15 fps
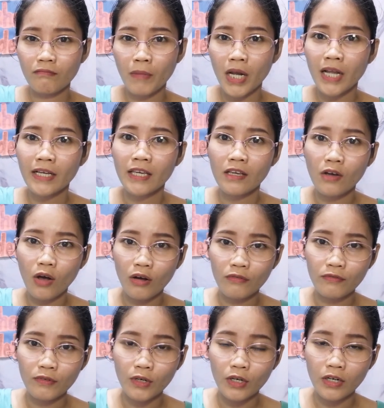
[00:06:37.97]
malaking
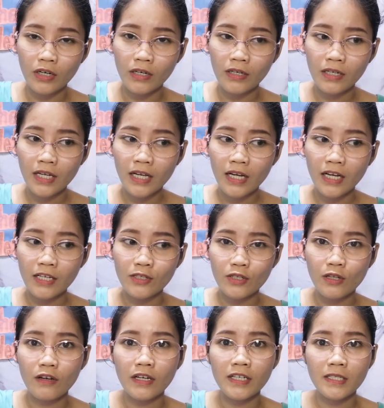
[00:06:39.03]
offer
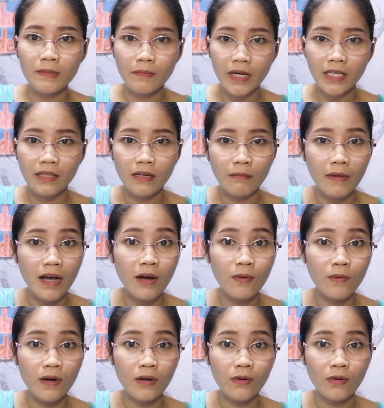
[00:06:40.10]
as long as may
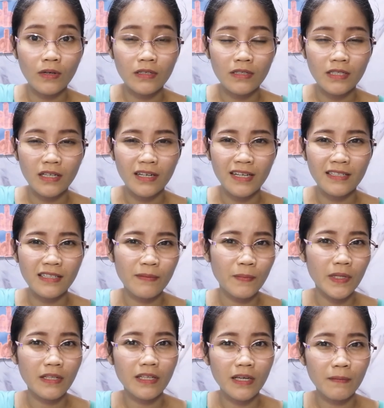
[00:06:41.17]
trabaho ako kasi nasa
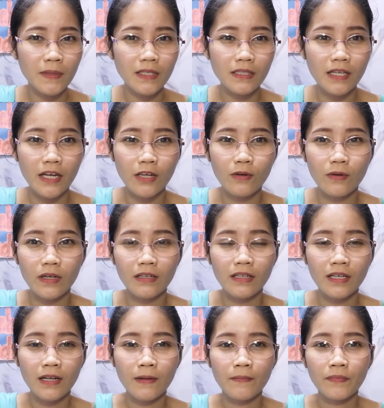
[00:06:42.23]
pandemic tayo
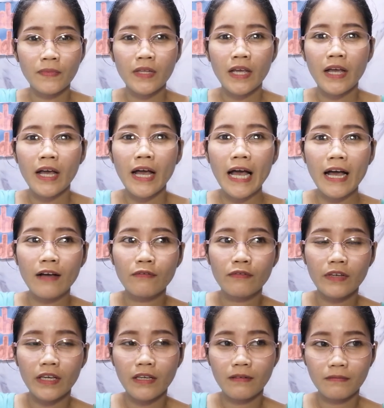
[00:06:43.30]
and
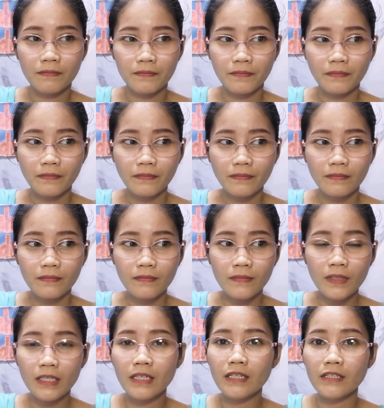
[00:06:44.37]
having
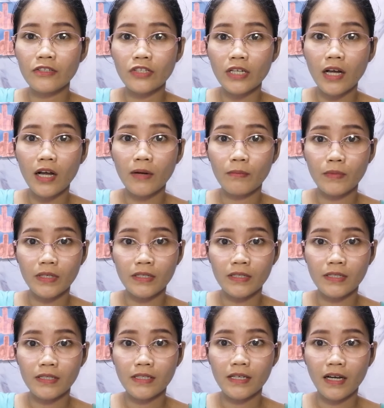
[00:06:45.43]
a job
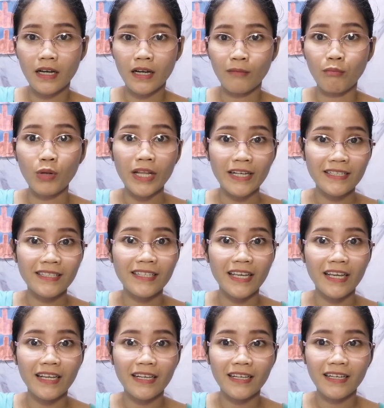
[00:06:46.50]
is a
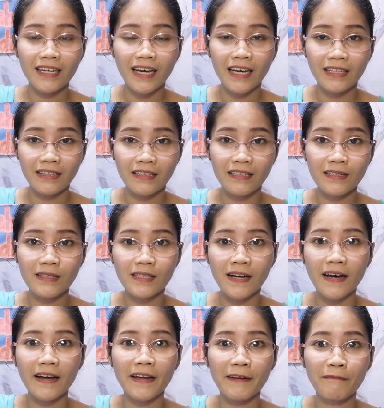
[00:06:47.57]
blessing at this
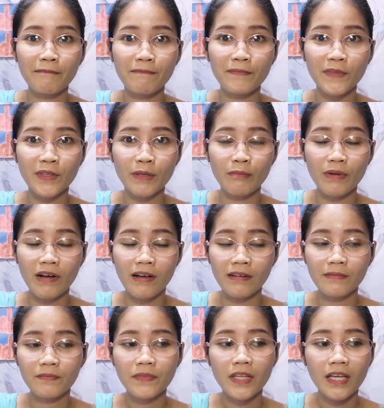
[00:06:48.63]
time,
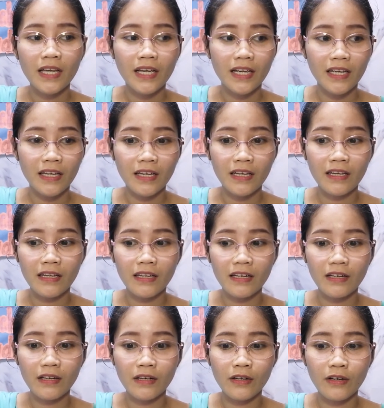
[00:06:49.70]
diba?
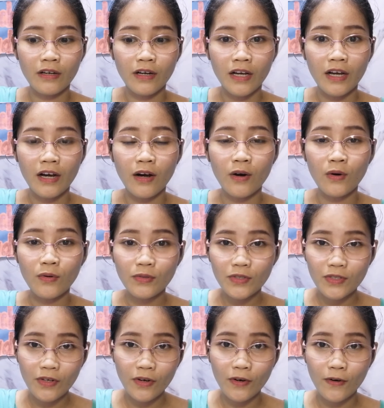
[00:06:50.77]
And
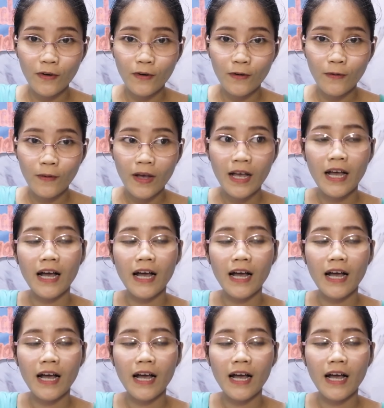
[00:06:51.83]
also,